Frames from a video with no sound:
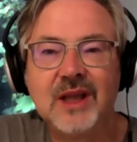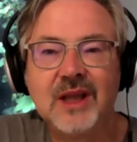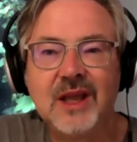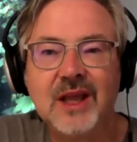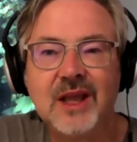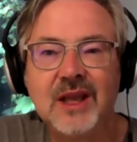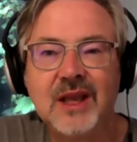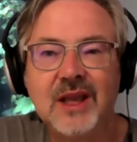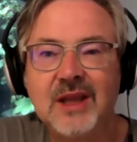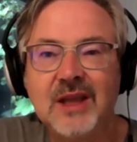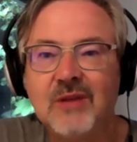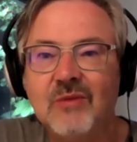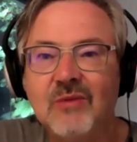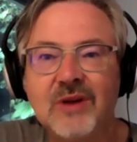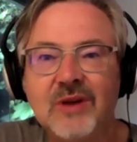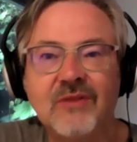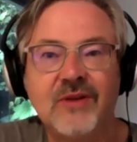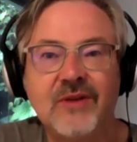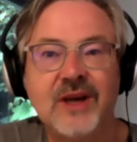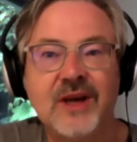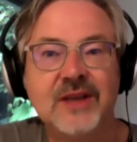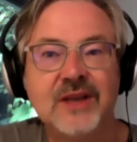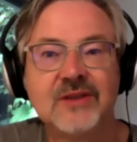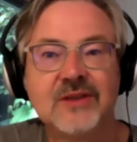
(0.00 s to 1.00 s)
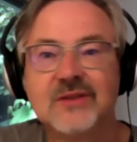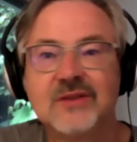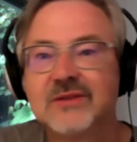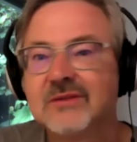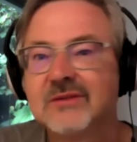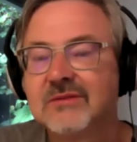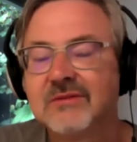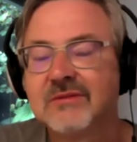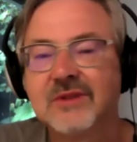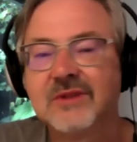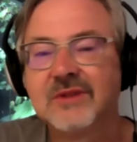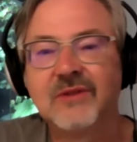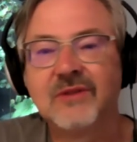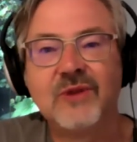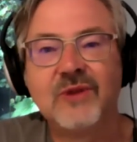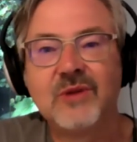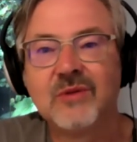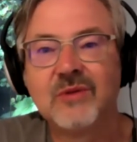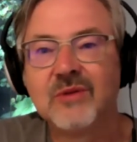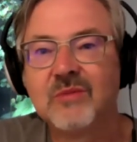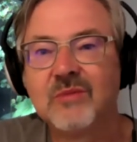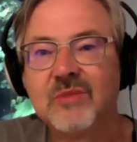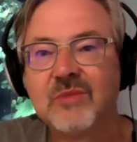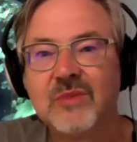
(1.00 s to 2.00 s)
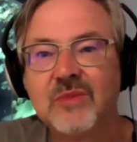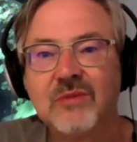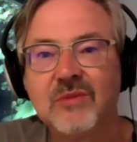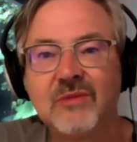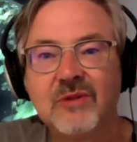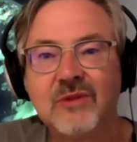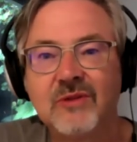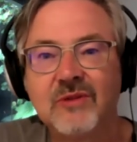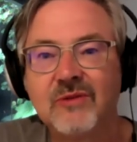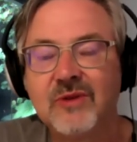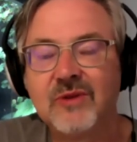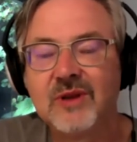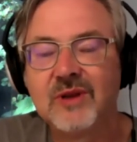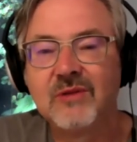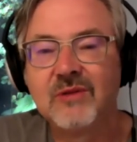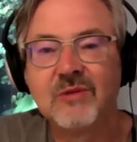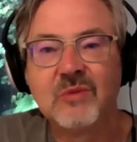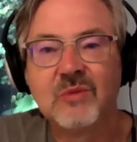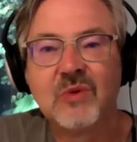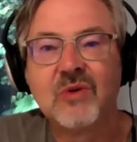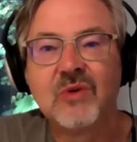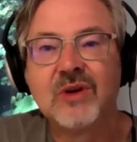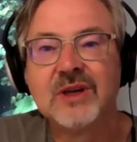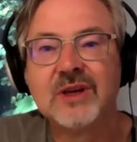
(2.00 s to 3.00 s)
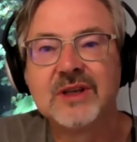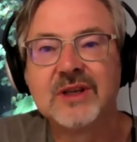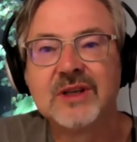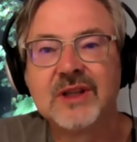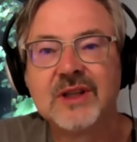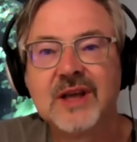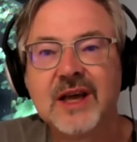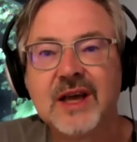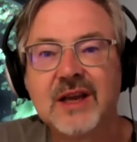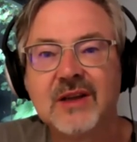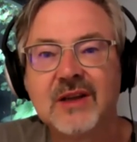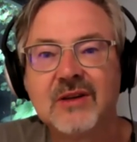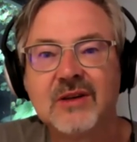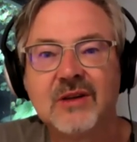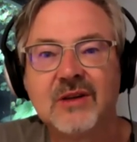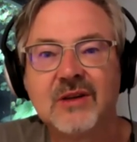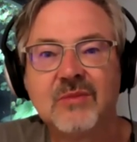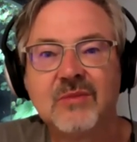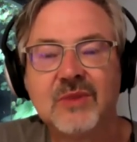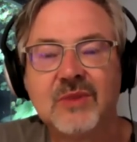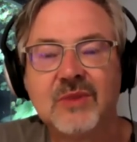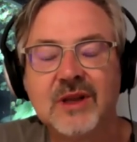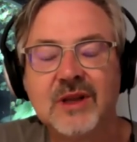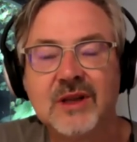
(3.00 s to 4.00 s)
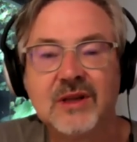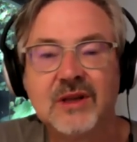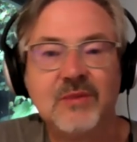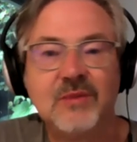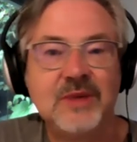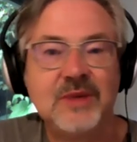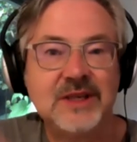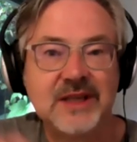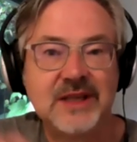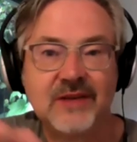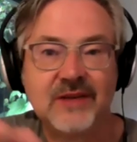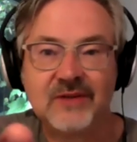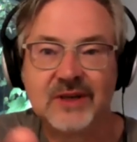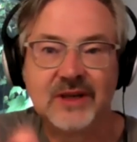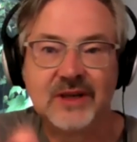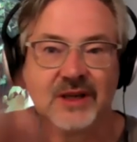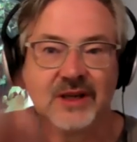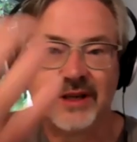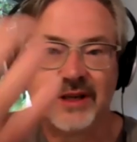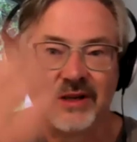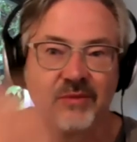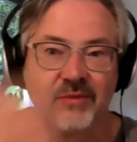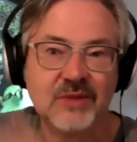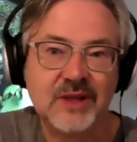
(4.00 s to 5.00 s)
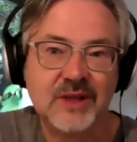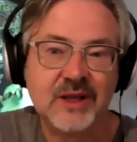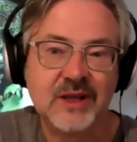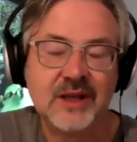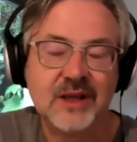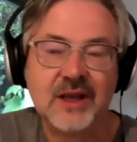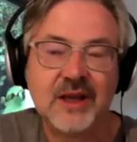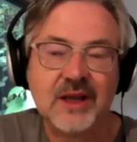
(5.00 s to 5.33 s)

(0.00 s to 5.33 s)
any one of us. If we were born into that, it could be Devin, it could be